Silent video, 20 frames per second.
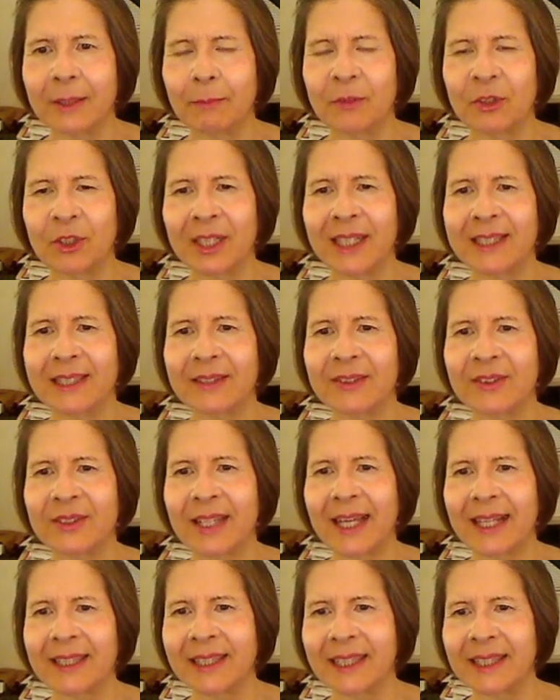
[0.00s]
Jesus
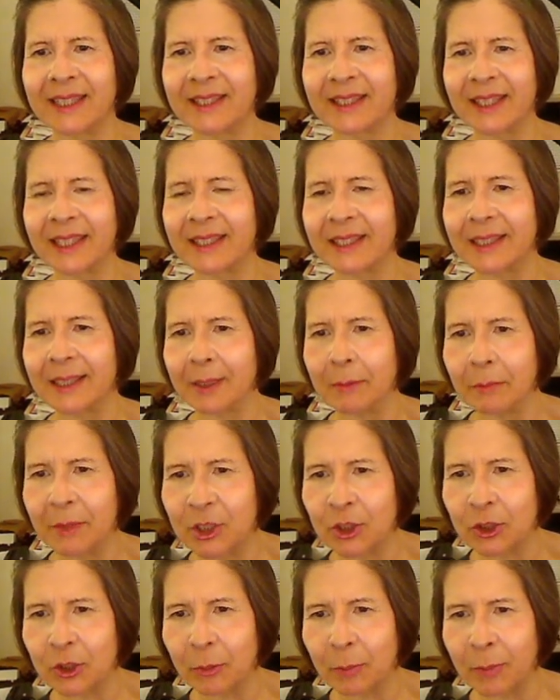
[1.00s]
says he sits in
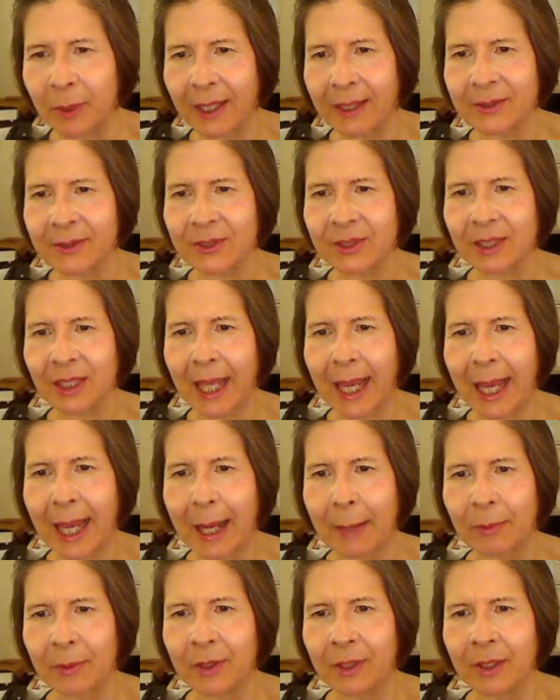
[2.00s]
Mr. Bun's
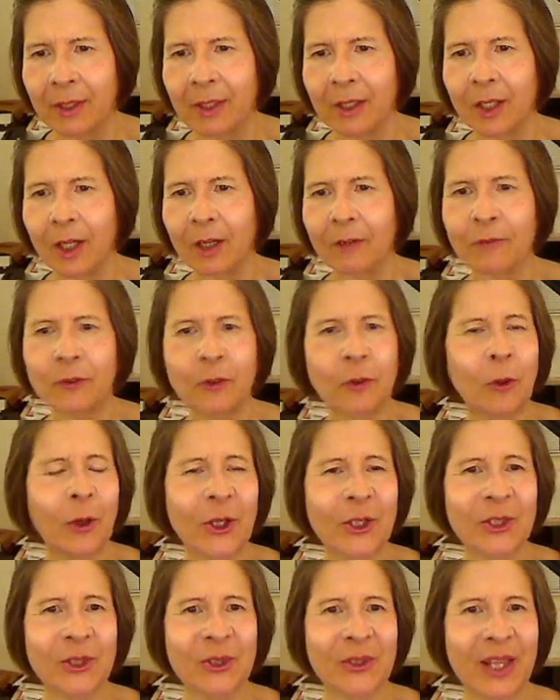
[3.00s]
lap. Of
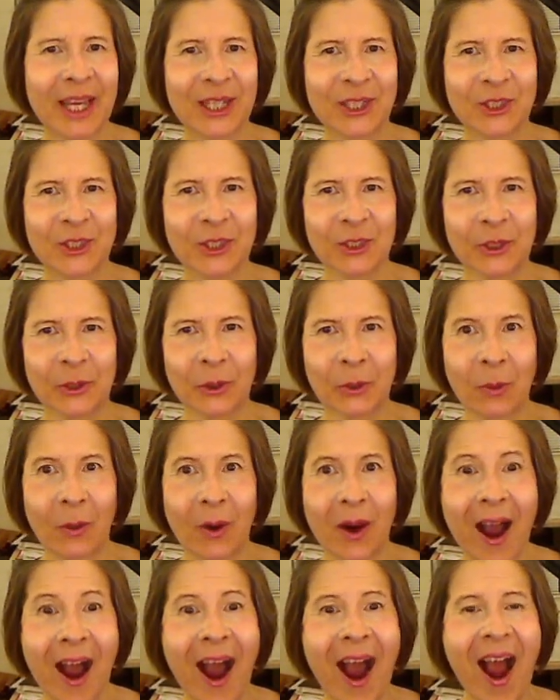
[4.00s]
course they do.
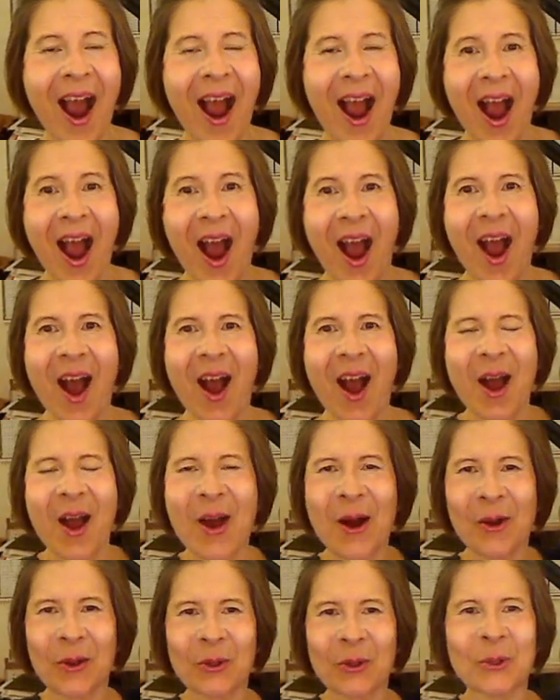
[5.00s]

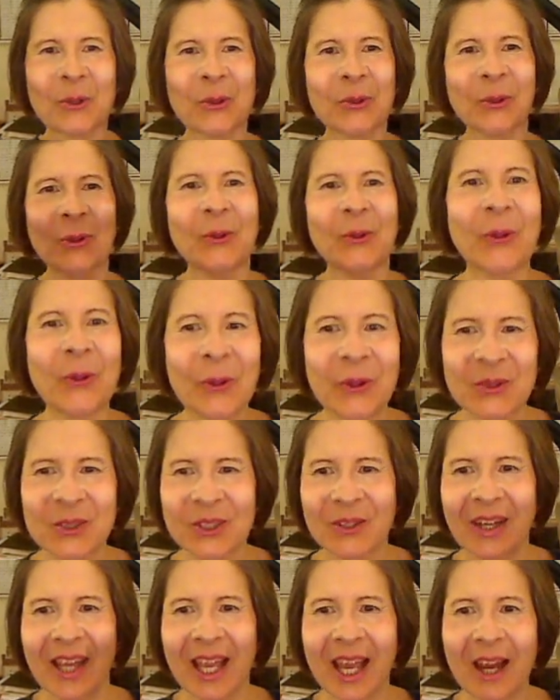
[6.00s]
Oh, cool.
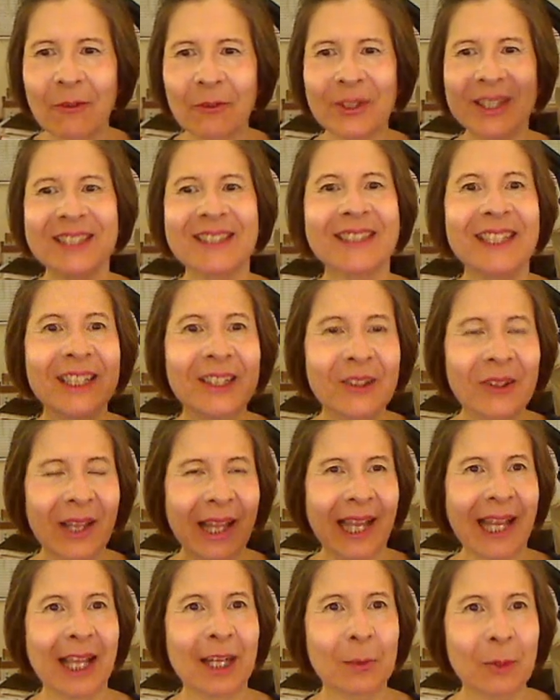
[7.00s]
So every single
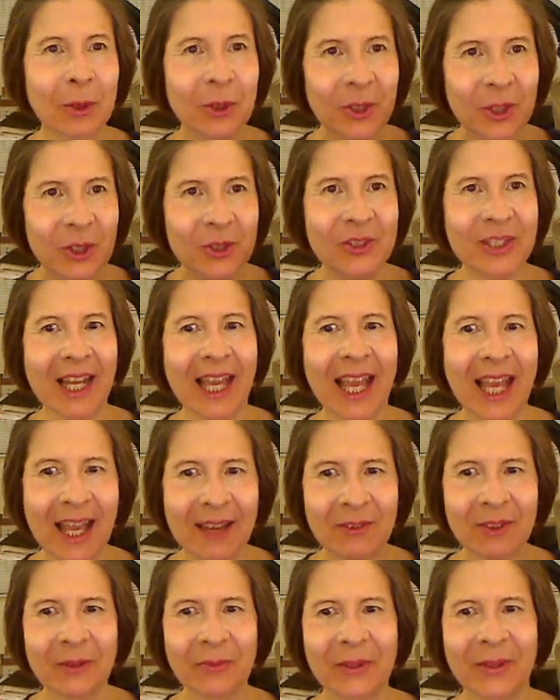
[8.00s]
animal goes to
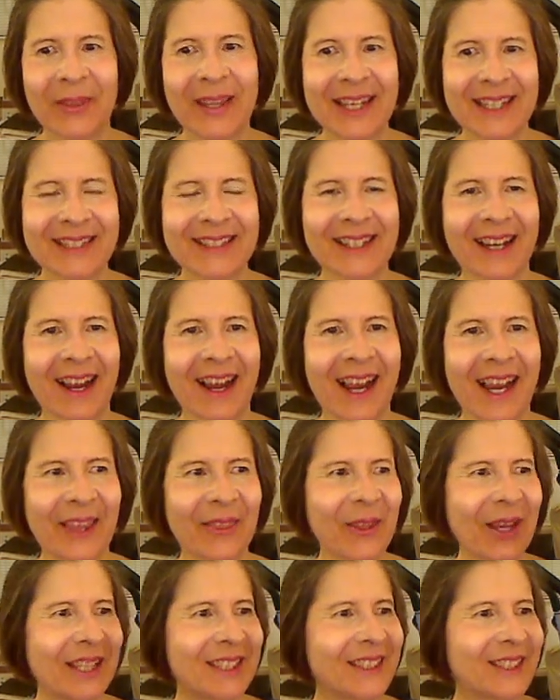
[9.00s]
heaven when they die.
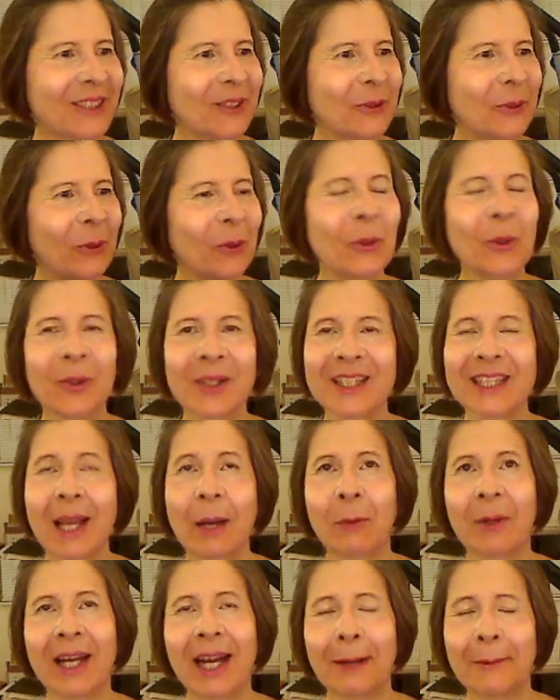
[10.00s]
That's cool. Because
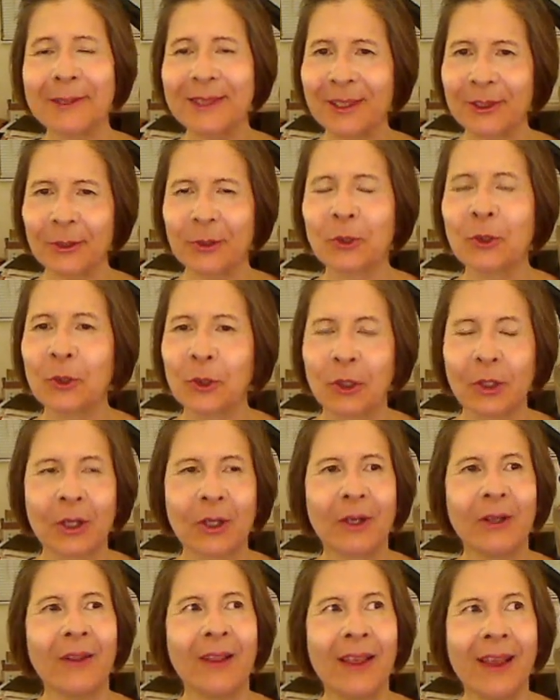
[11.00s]
when I was a little
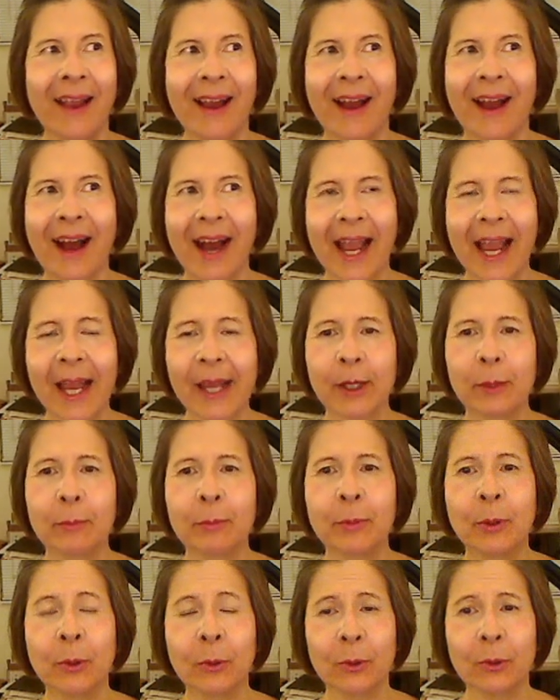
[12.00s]
girl, I had a
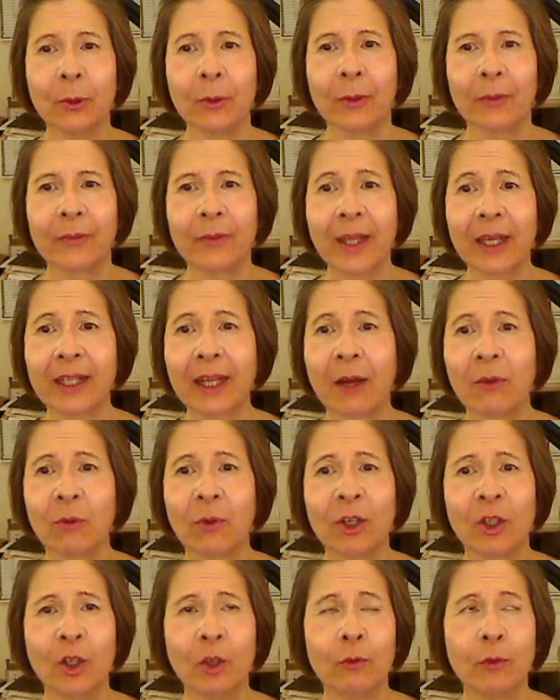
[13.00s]
poodle that got
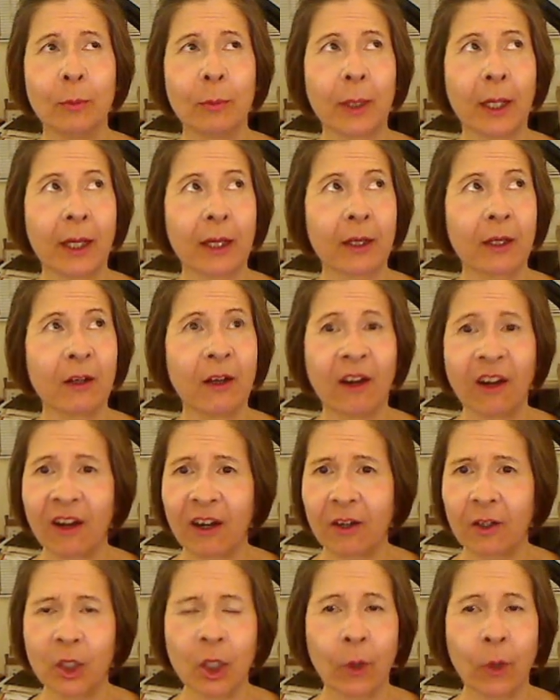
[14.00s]
run over by a
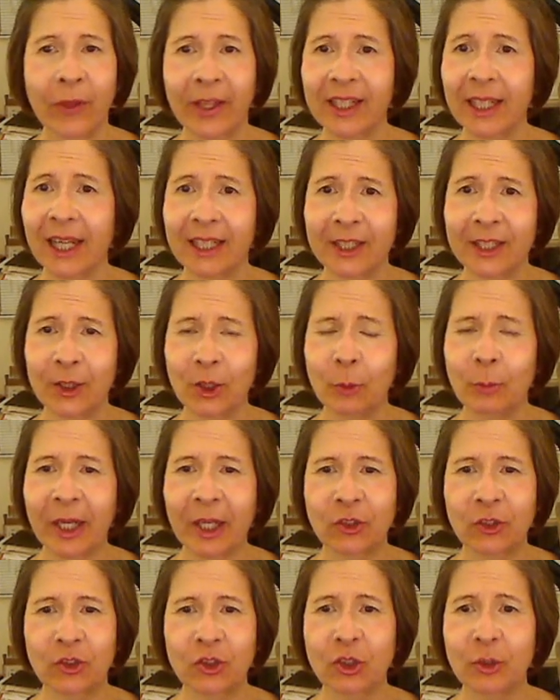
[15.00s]
car. No, that got killed by
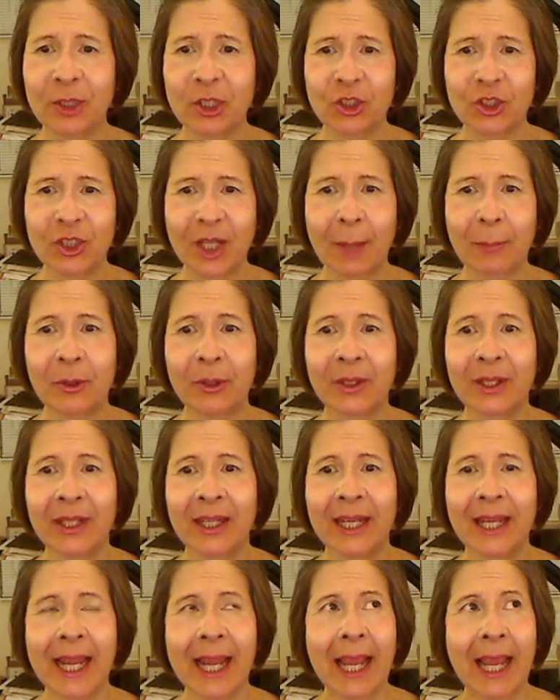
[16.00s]
a German shepherd.
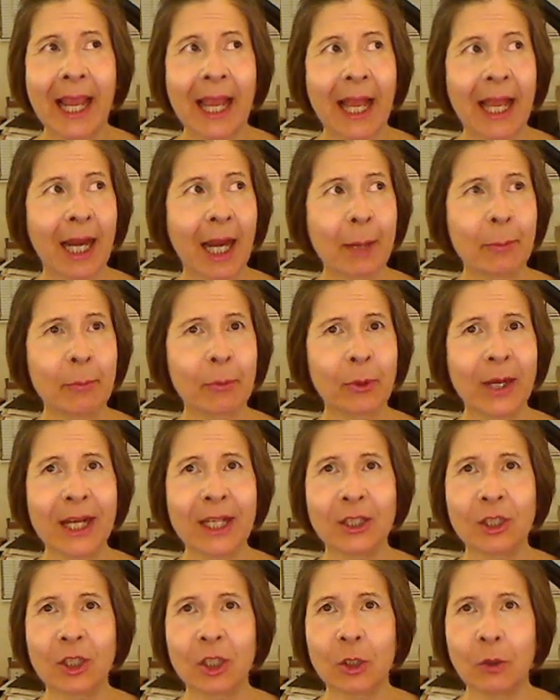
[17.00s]
And I
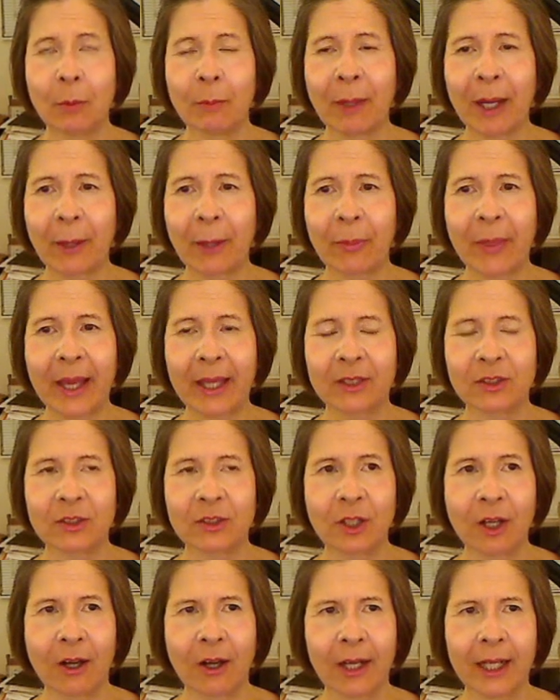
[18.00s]
prayed to you about that
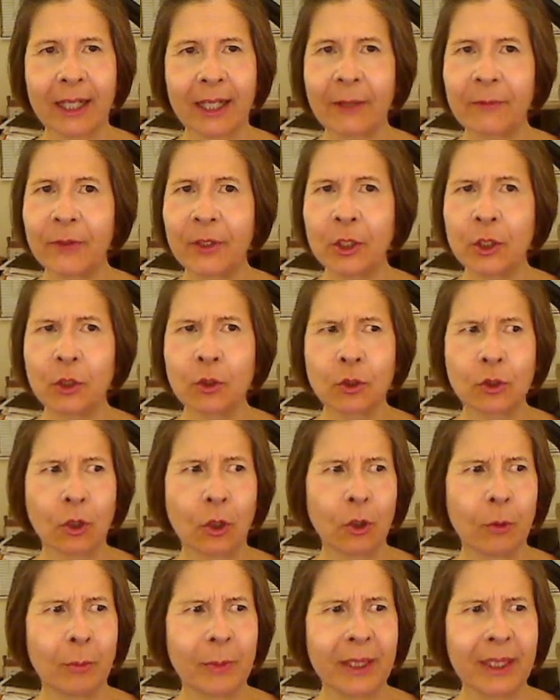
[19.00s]
dog. And I think you
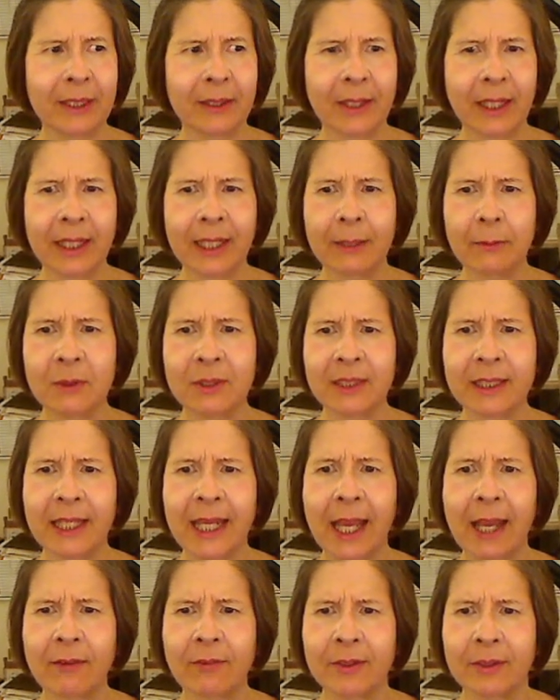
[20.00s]
told me that he was
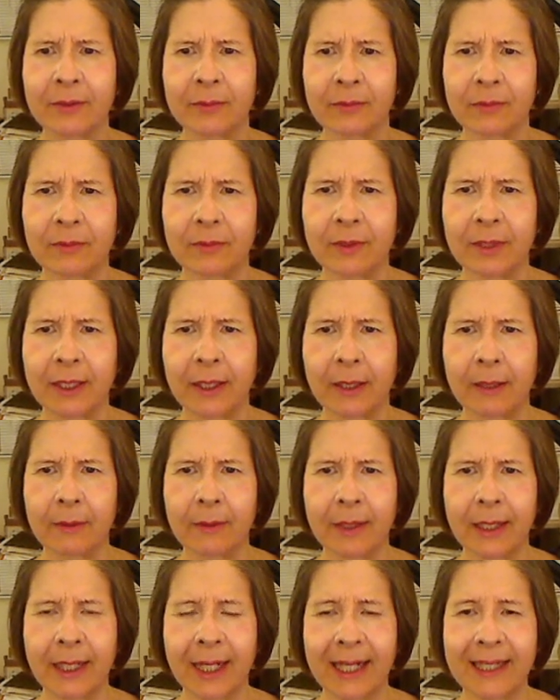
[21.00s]
in heaven.
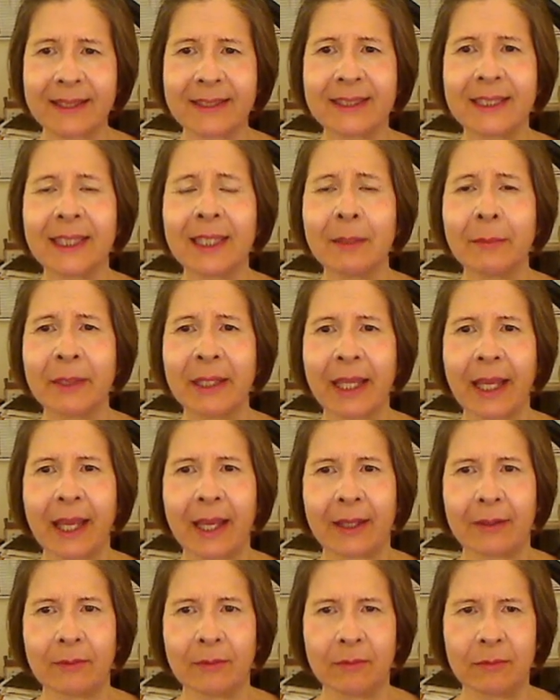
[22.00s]
And I'd see him
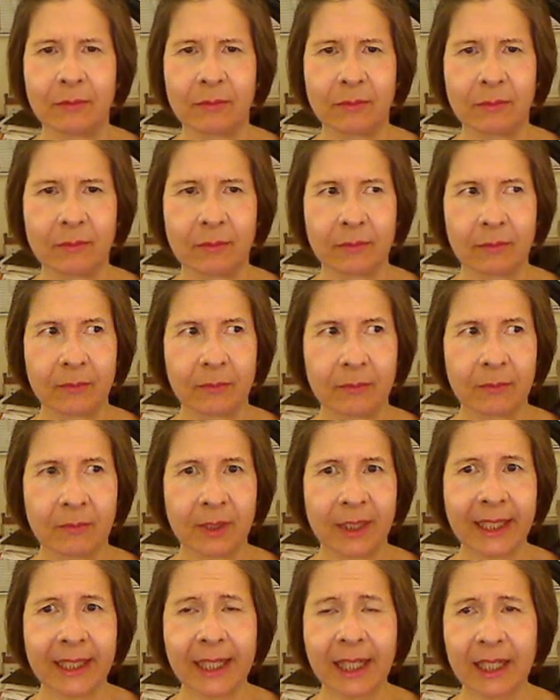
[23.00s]
again.
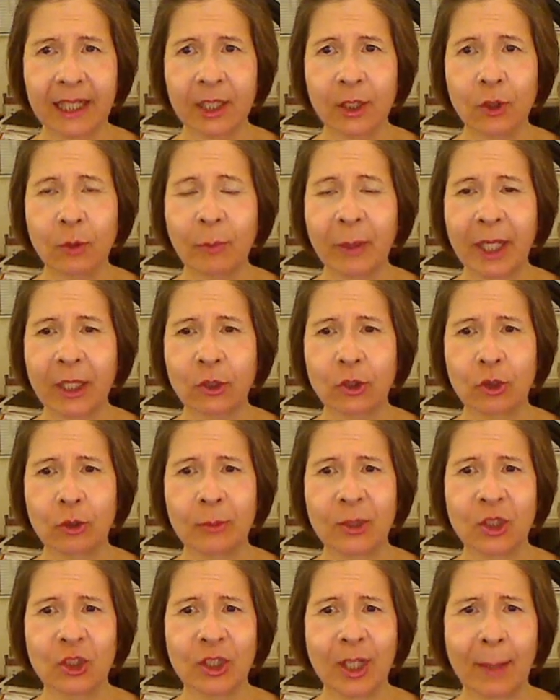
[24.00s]
He got killed by a
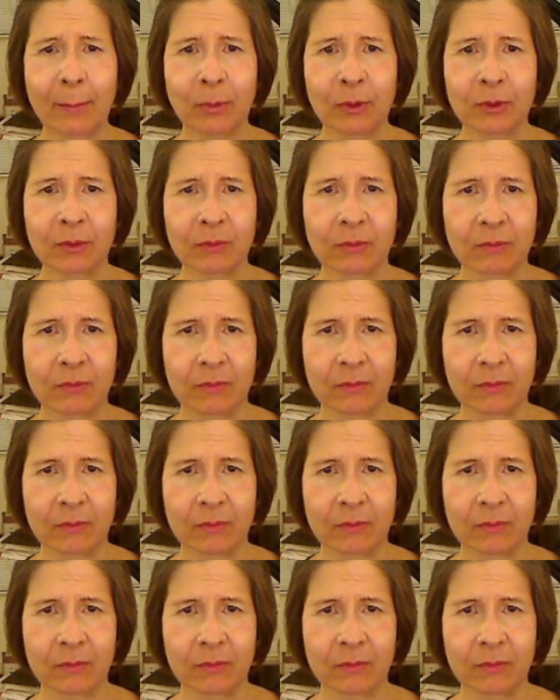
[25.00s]
German shepherd.